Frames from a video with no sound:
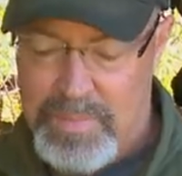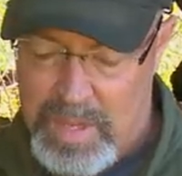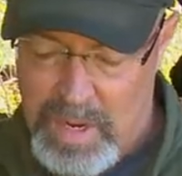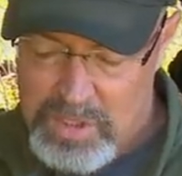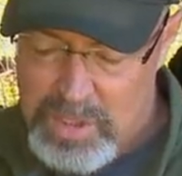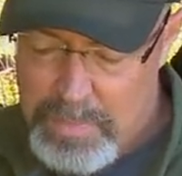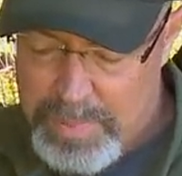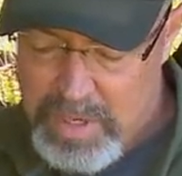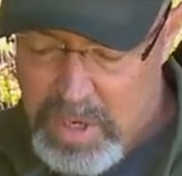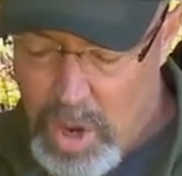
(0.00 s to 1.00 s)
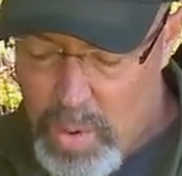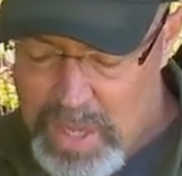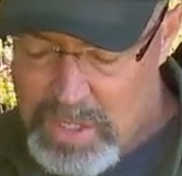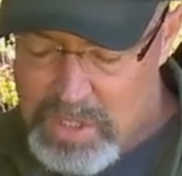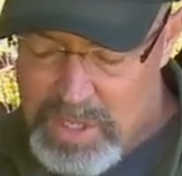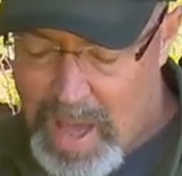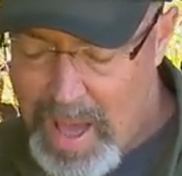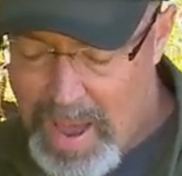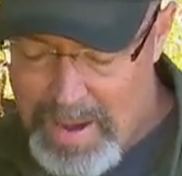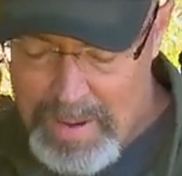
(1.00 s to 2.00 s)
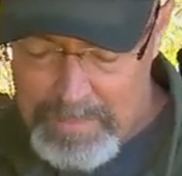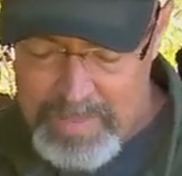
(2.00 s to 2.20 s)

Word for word: And I'll simply go inside,